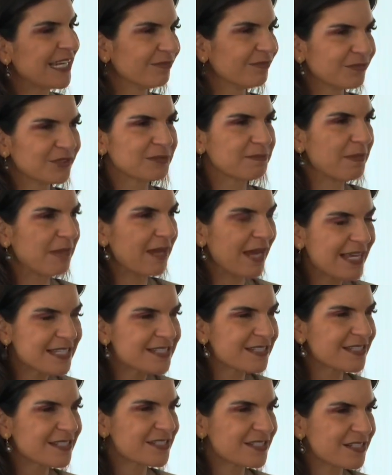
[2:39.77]
Was
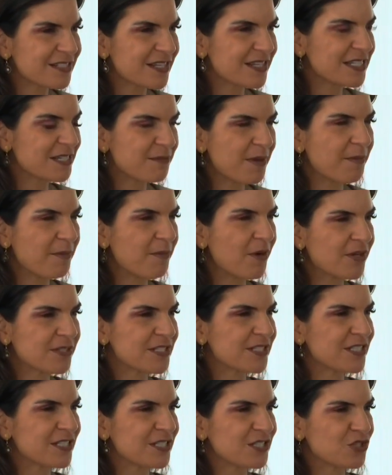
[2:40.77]
blessed. I did my
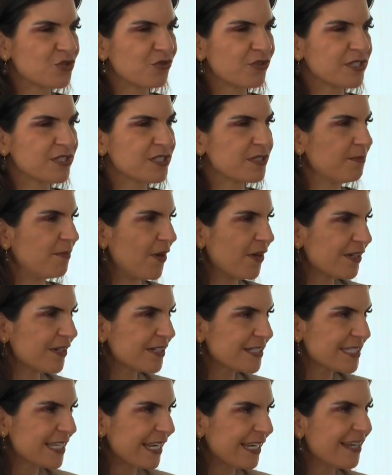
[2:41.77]
master's in tourism
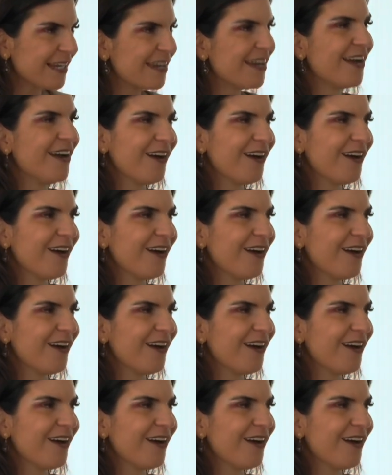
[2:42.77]
marketing.